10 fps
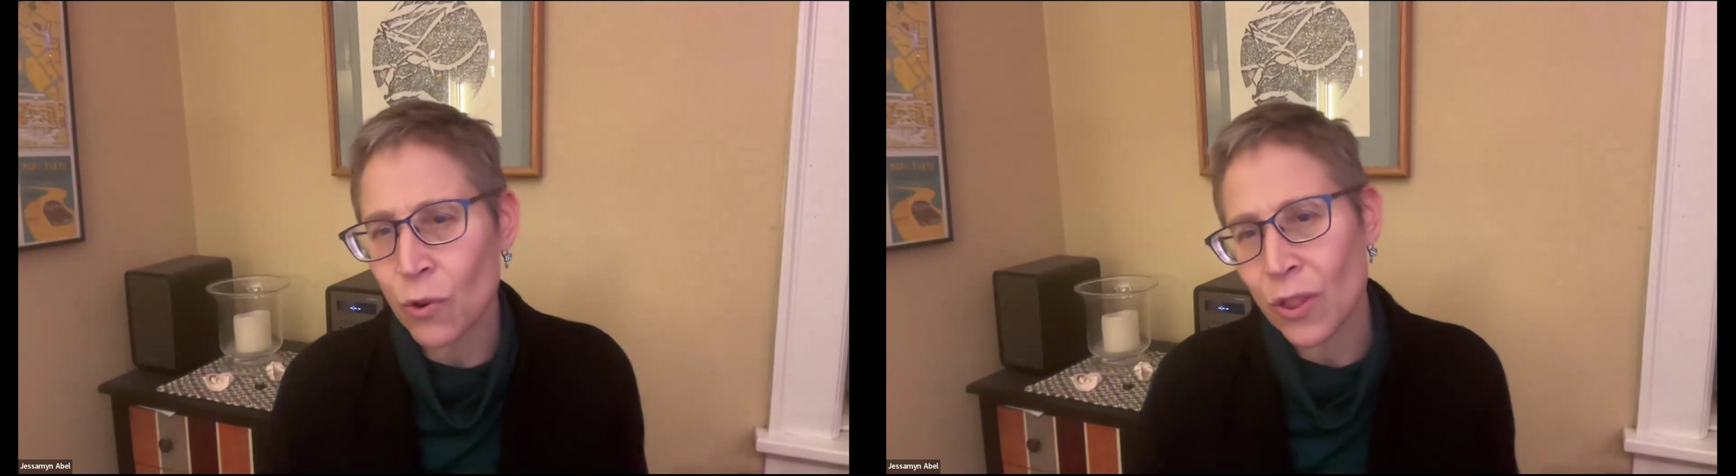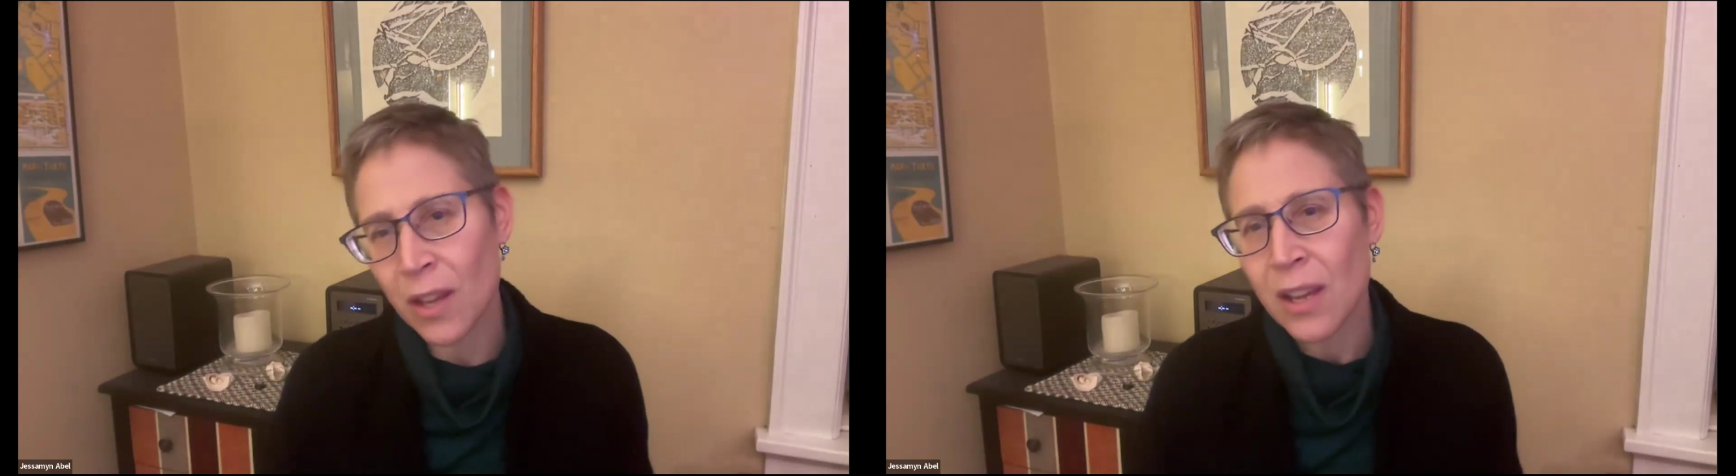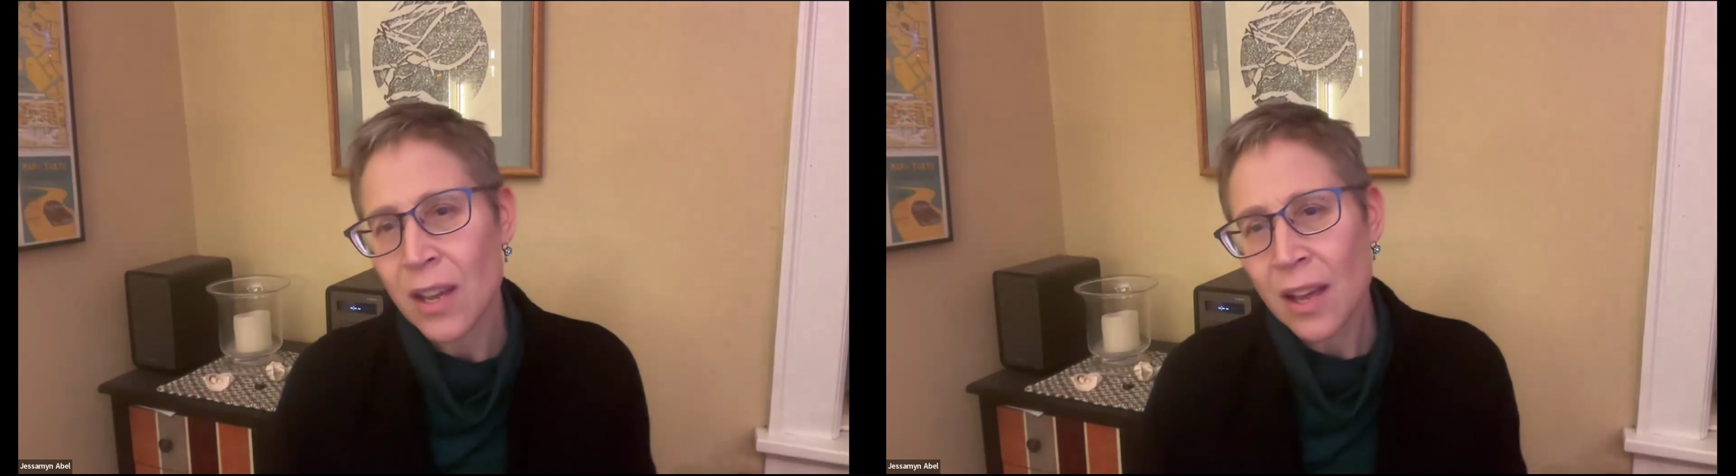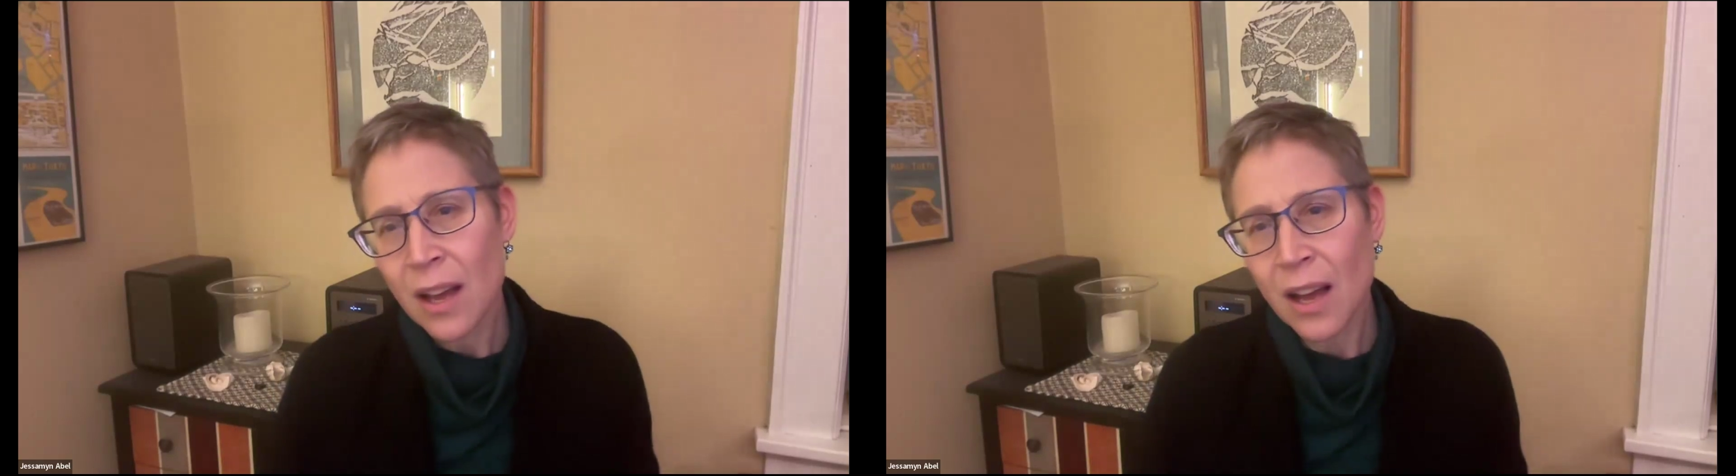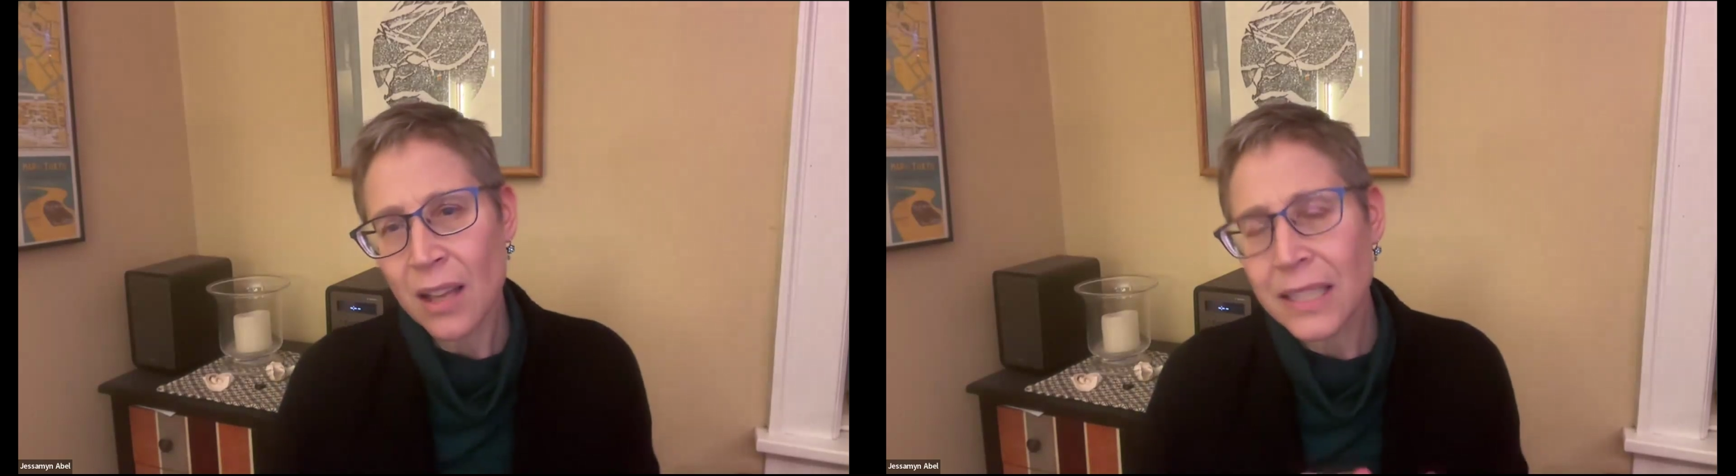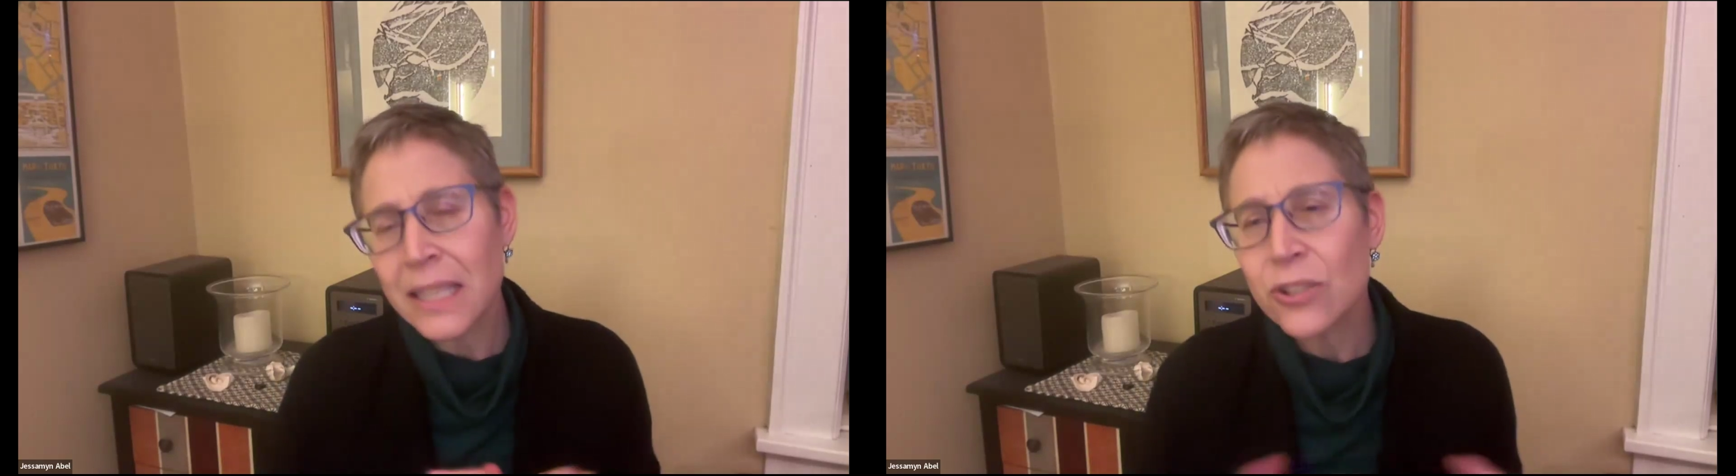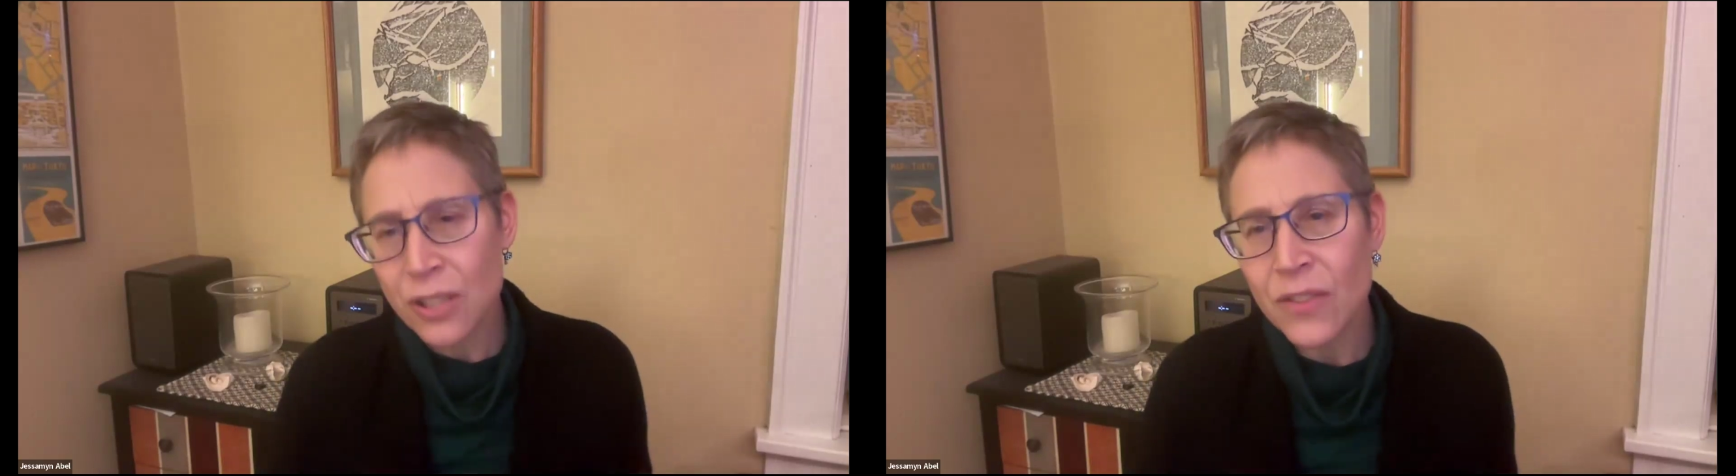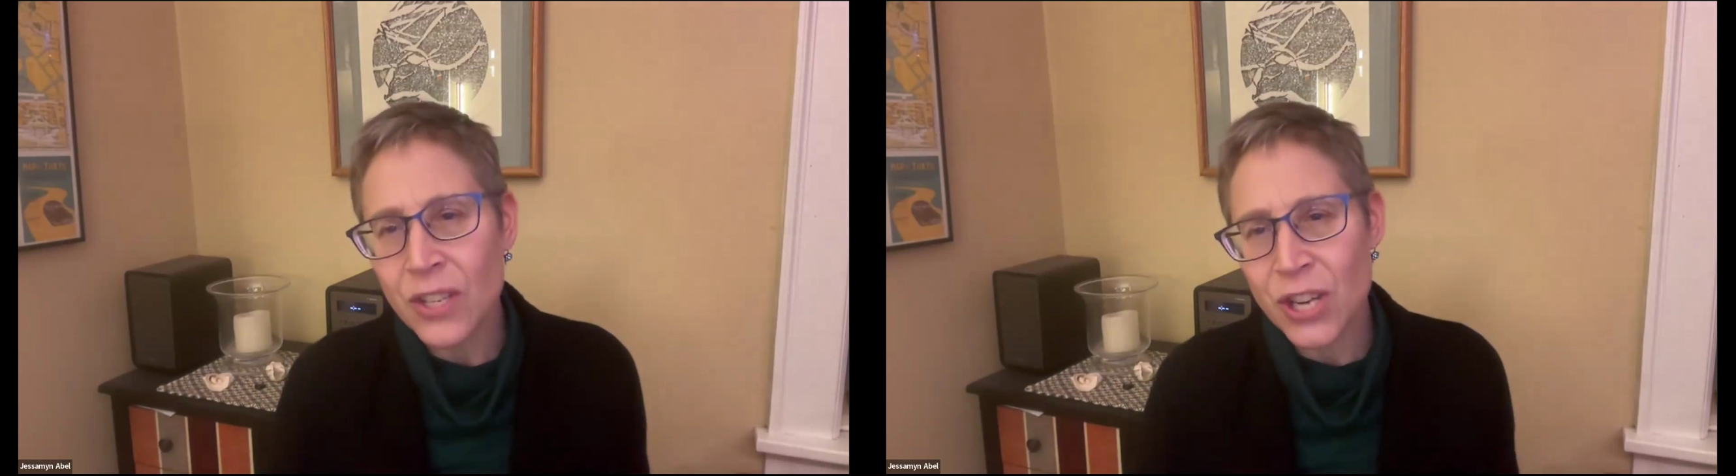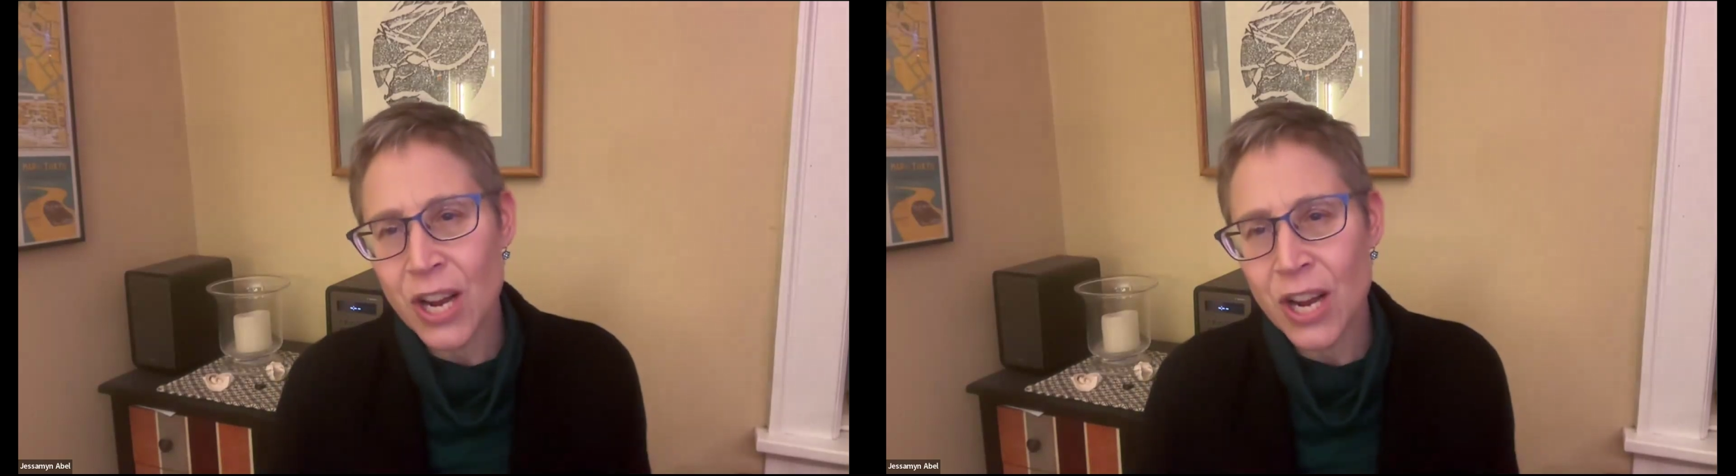Were the leaders of the